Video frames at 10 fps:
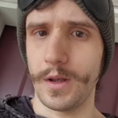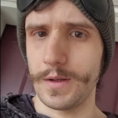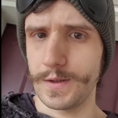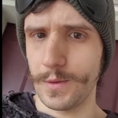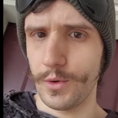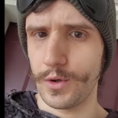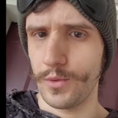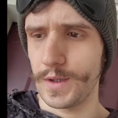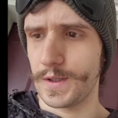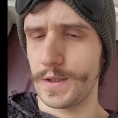someone who
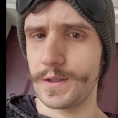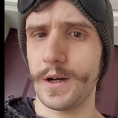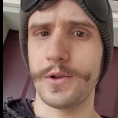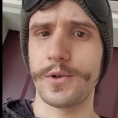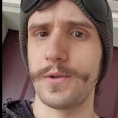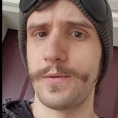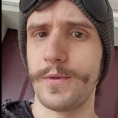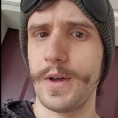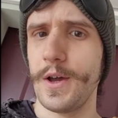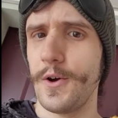is a scholar of
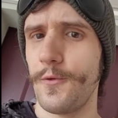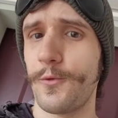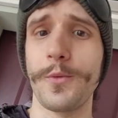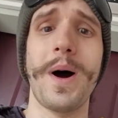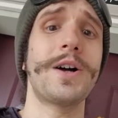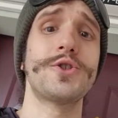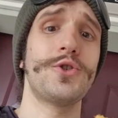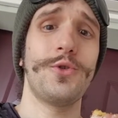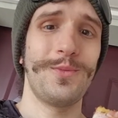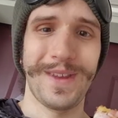
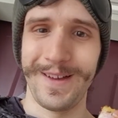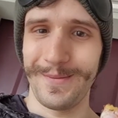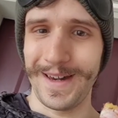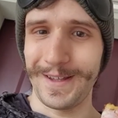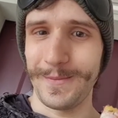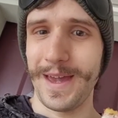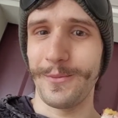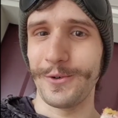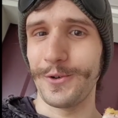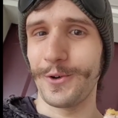formaggio might be
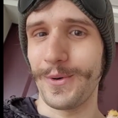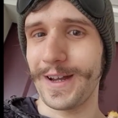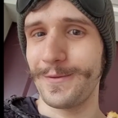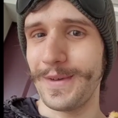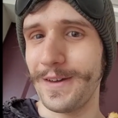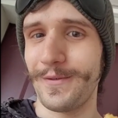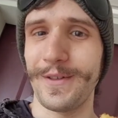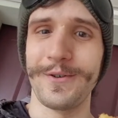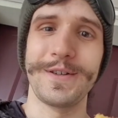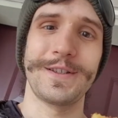able to correct me if
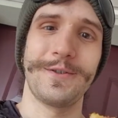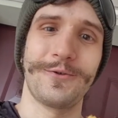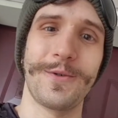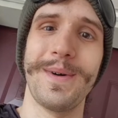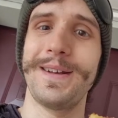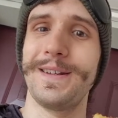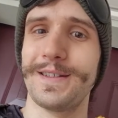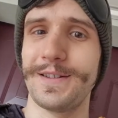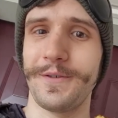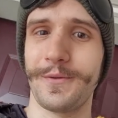there is a tremendous
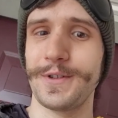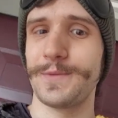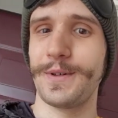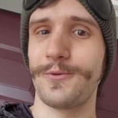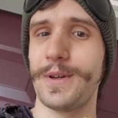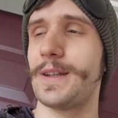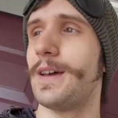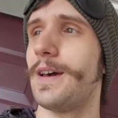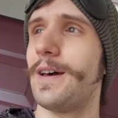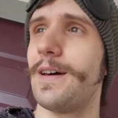difference between
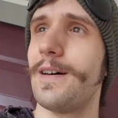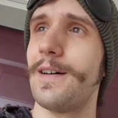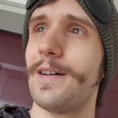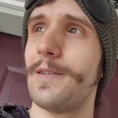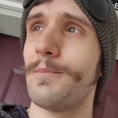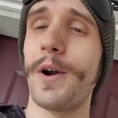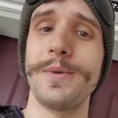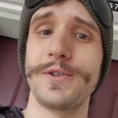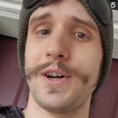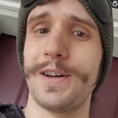
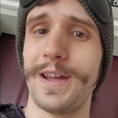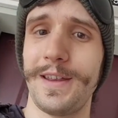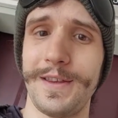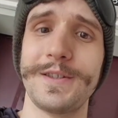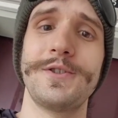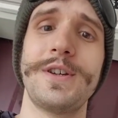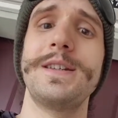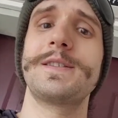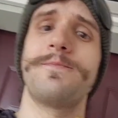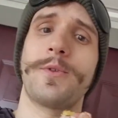Parmesan and this
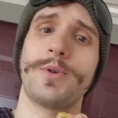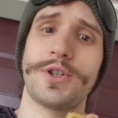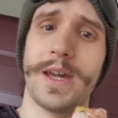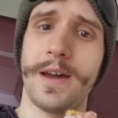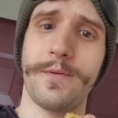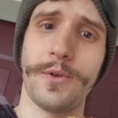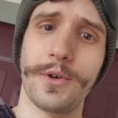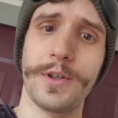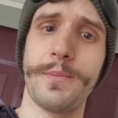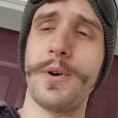cheese, which I have
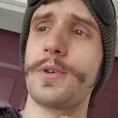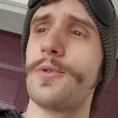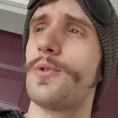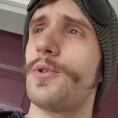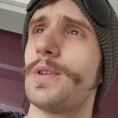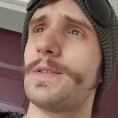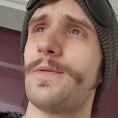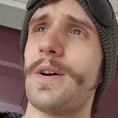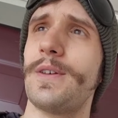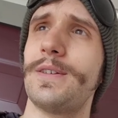looked upon Google and
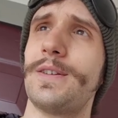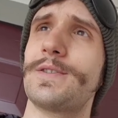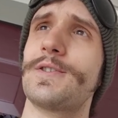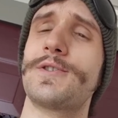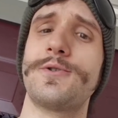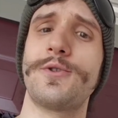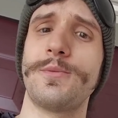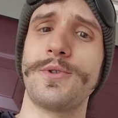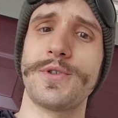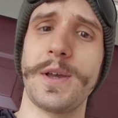found that it is a
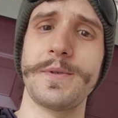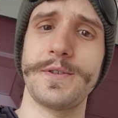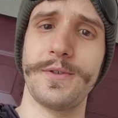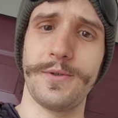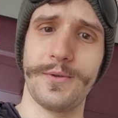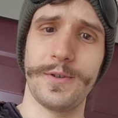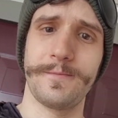suitable substitute.